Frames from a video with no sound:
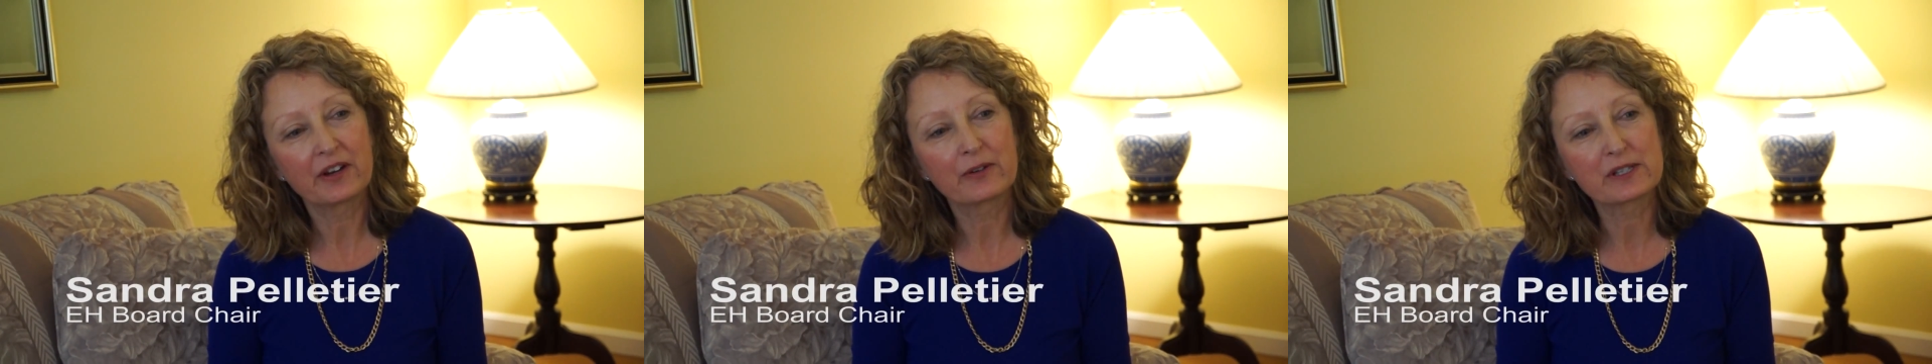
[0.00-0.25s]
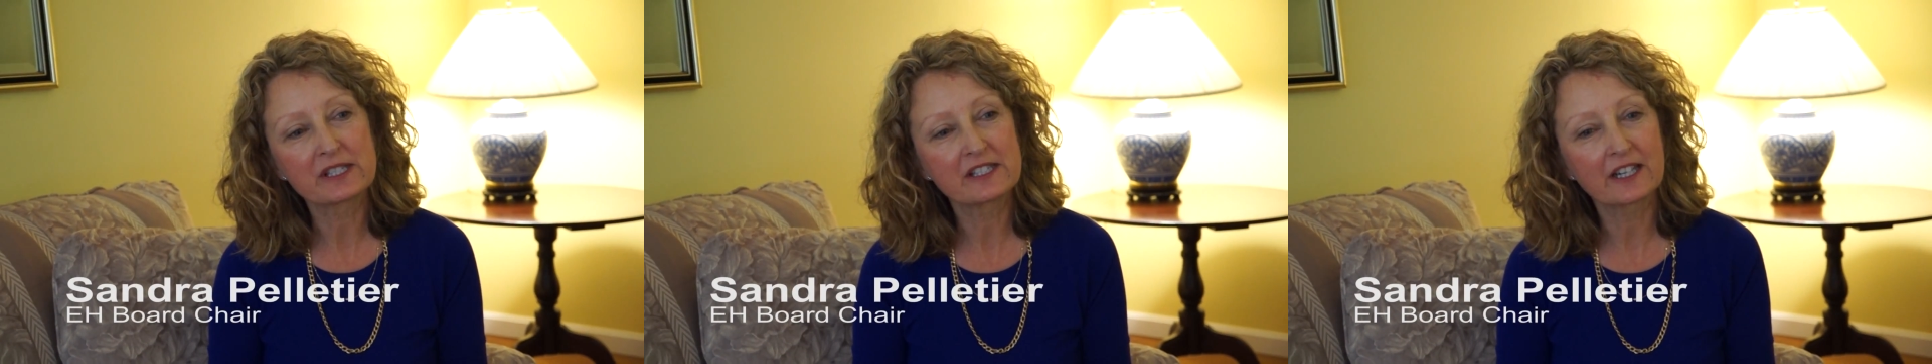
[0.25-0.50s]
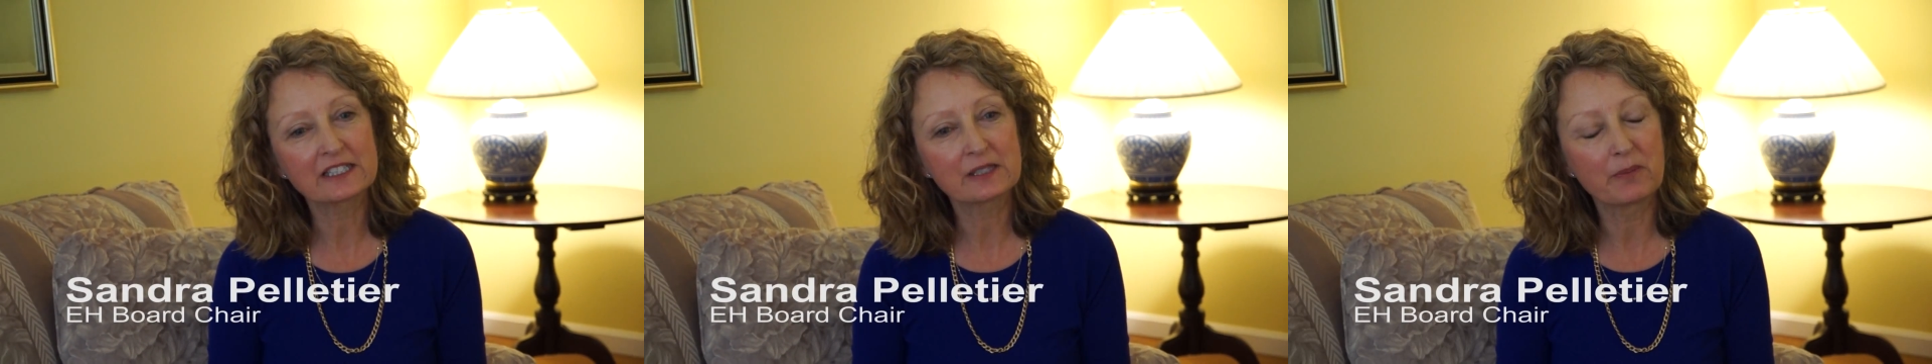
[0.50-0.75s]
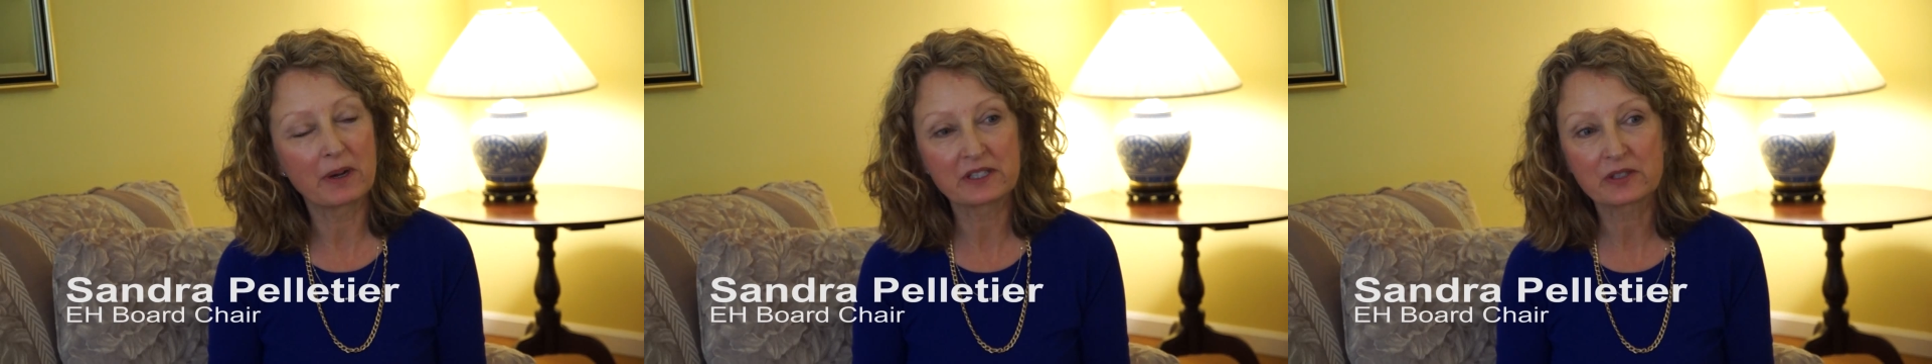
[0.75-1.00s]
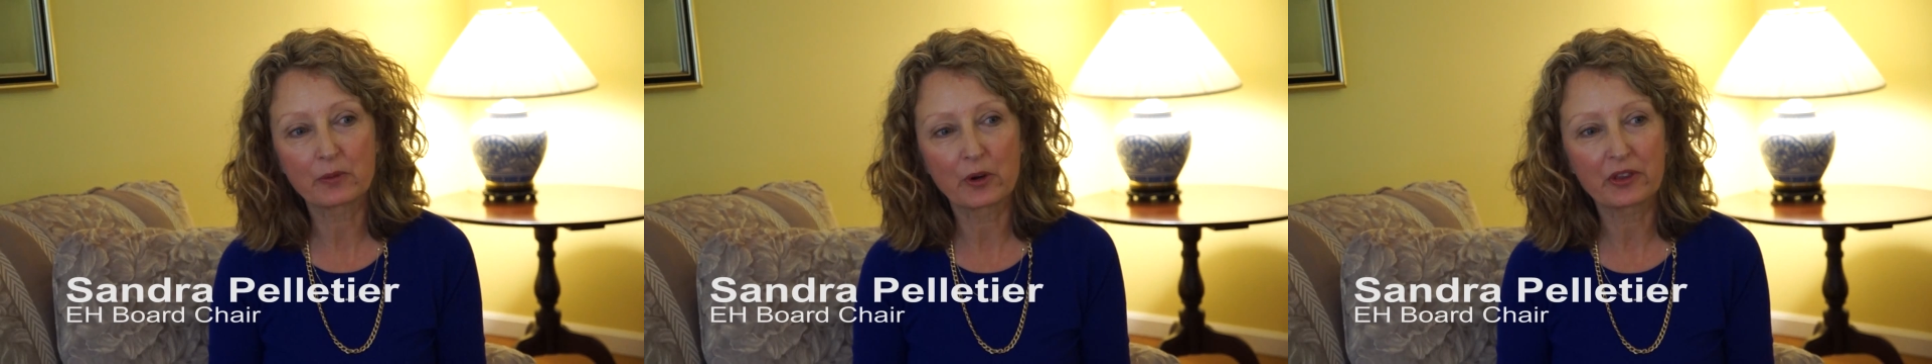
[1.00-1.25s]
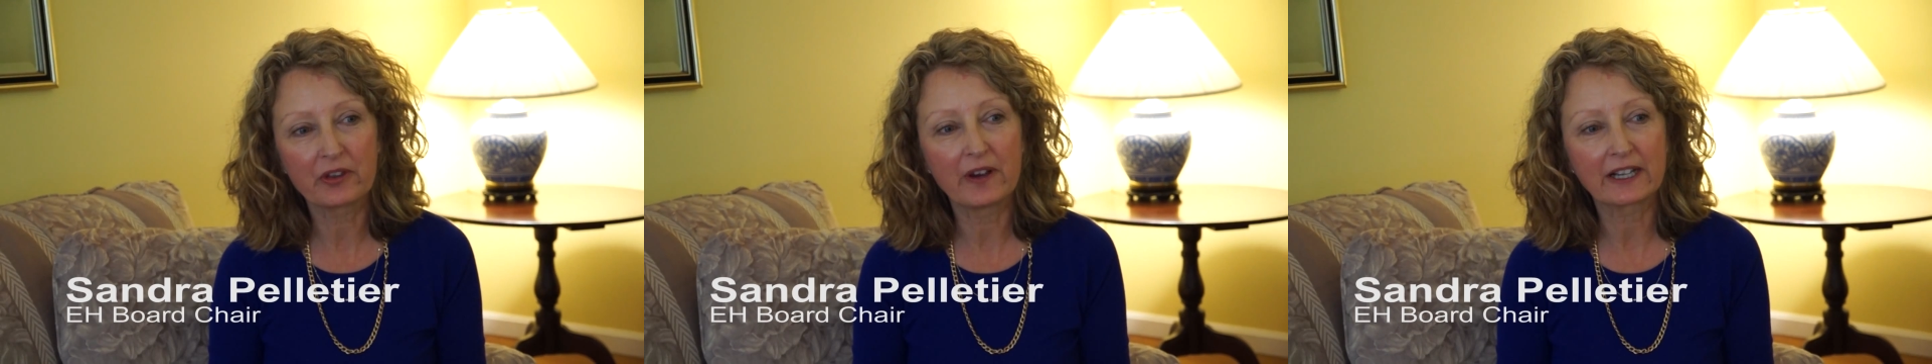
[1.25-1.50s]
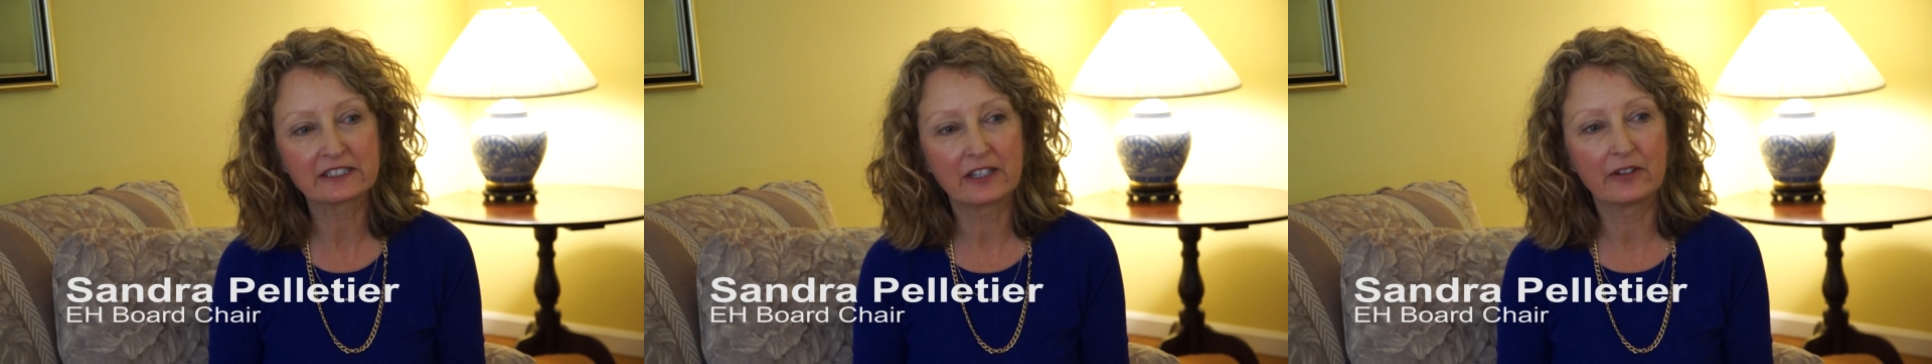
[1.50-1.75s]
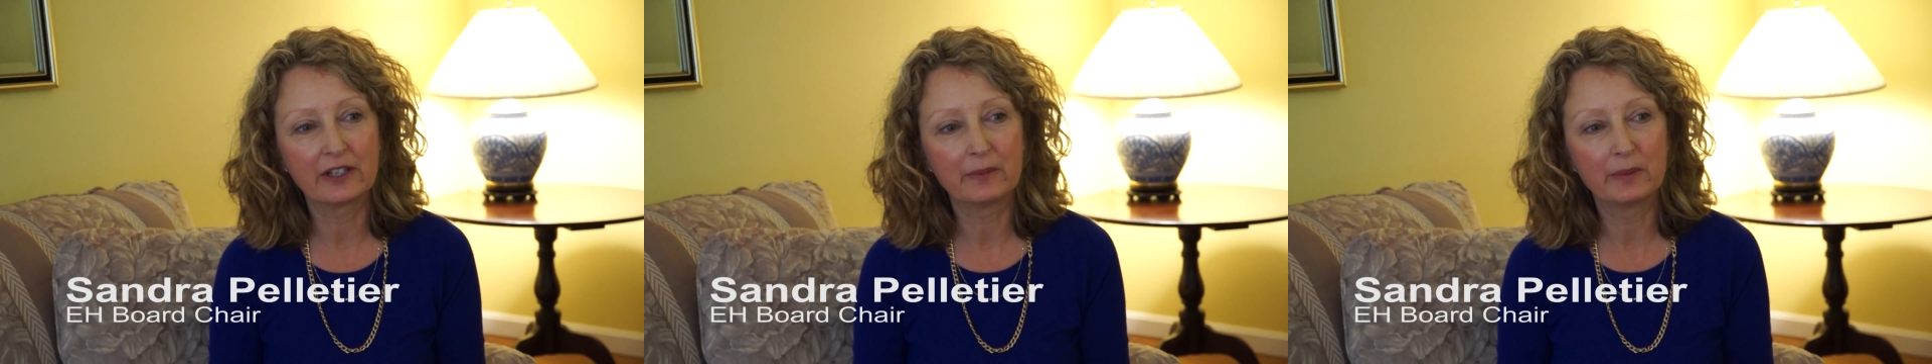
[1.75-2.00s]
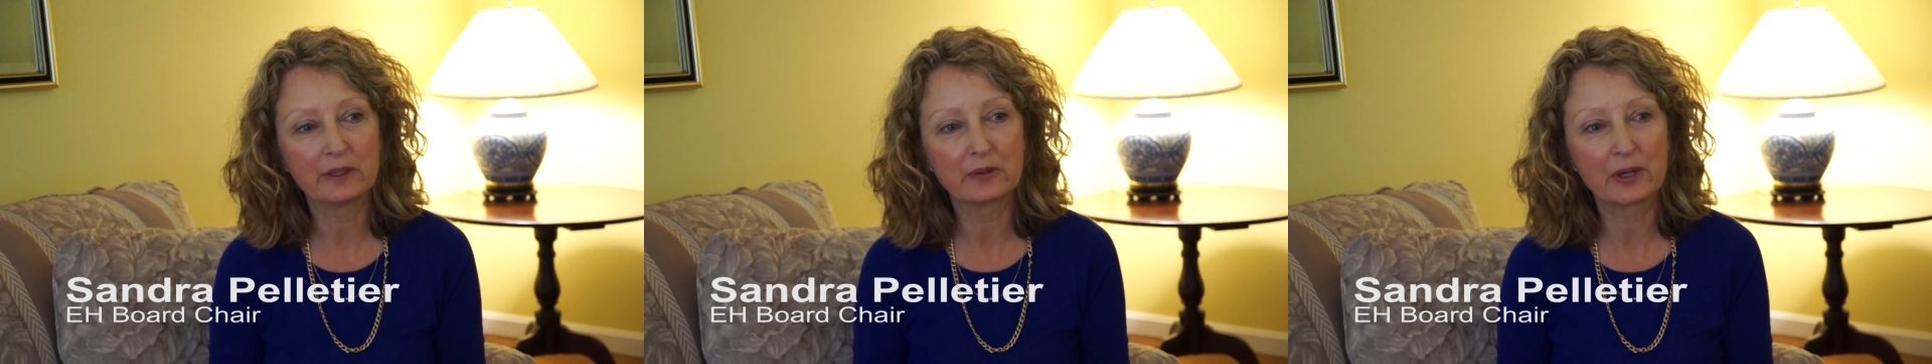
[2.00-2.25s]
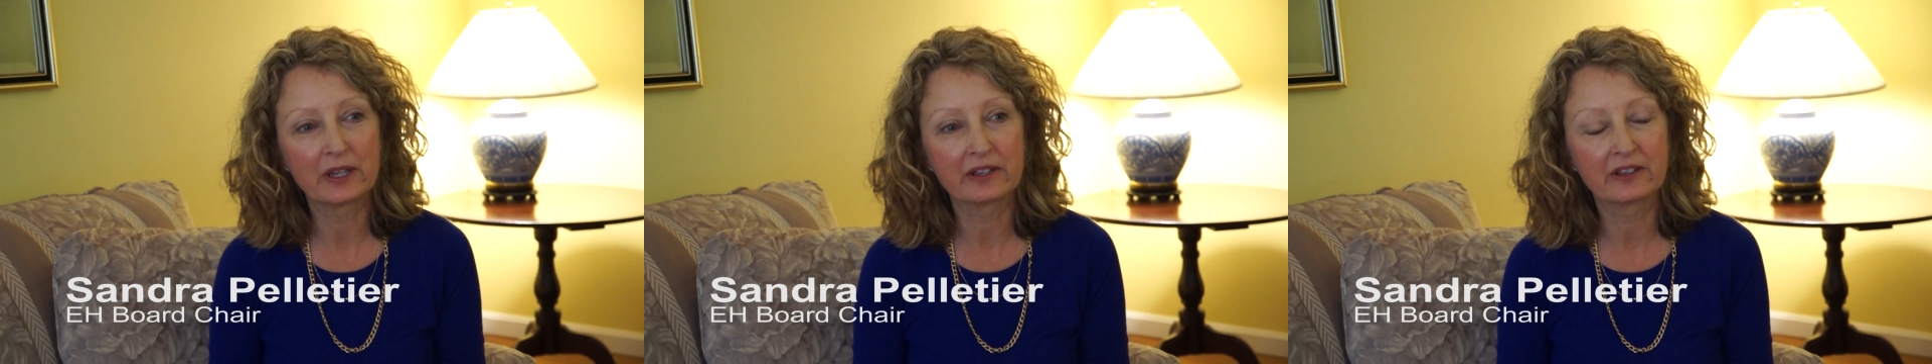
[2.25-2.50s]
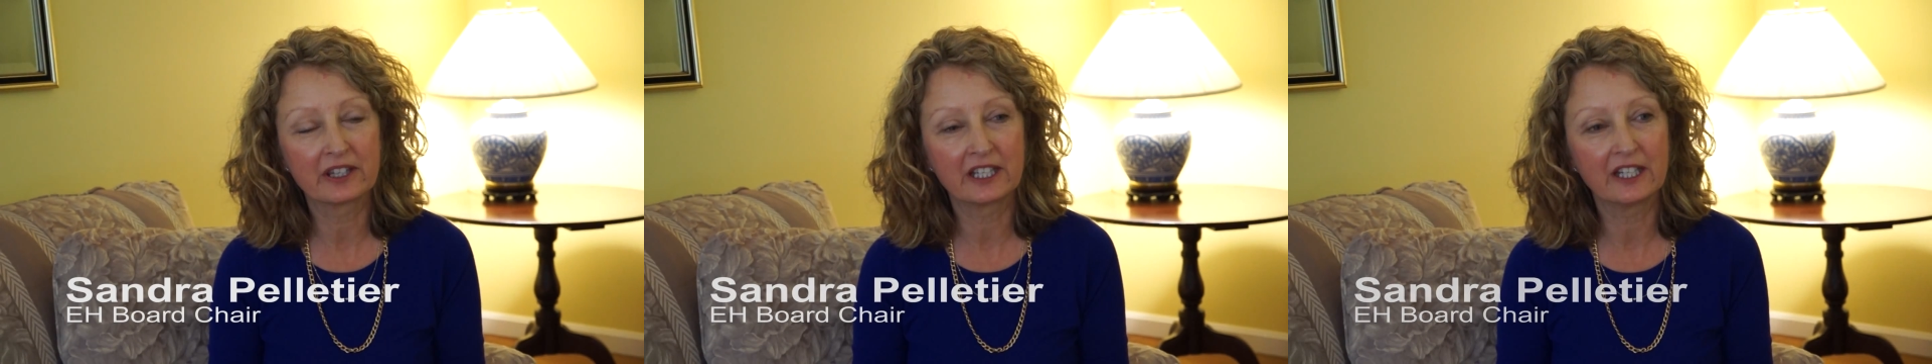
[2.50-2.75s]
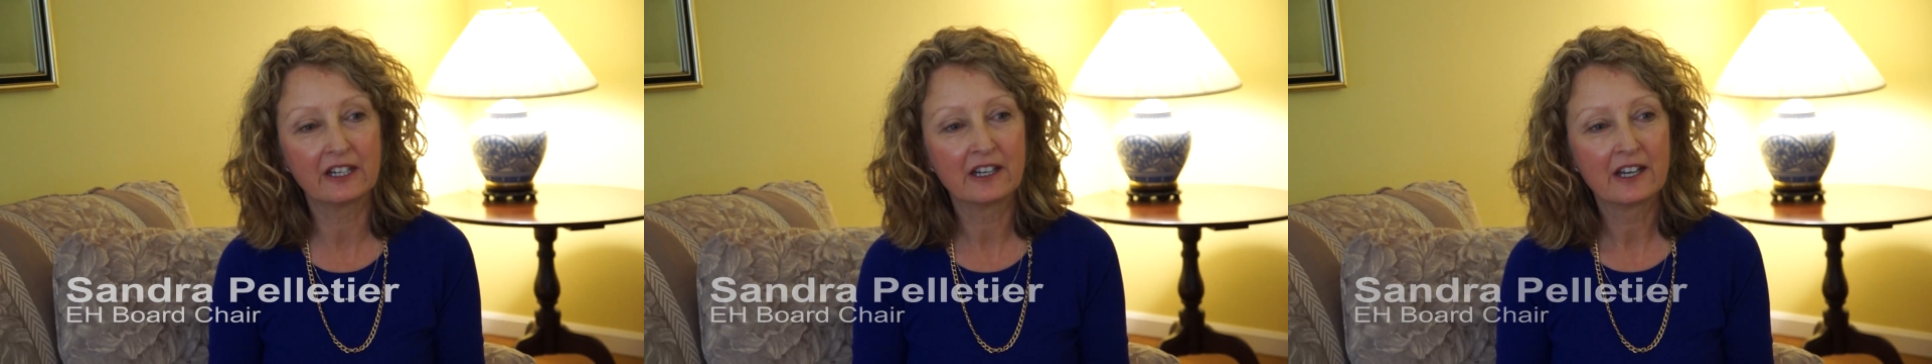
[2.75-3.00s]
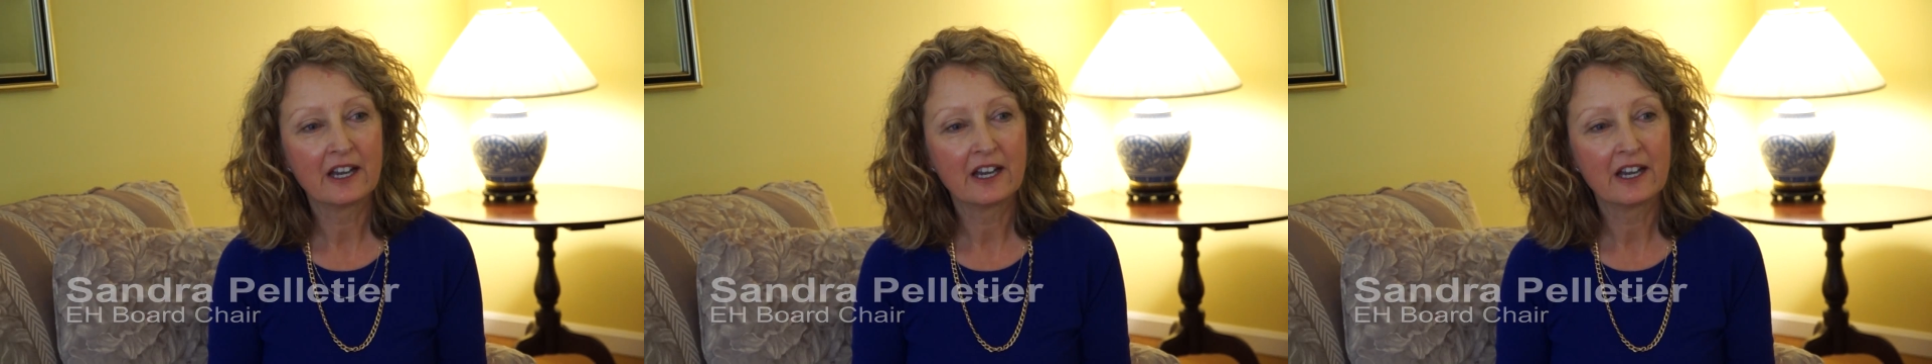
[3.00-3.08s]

There was 6 months worth of activity between the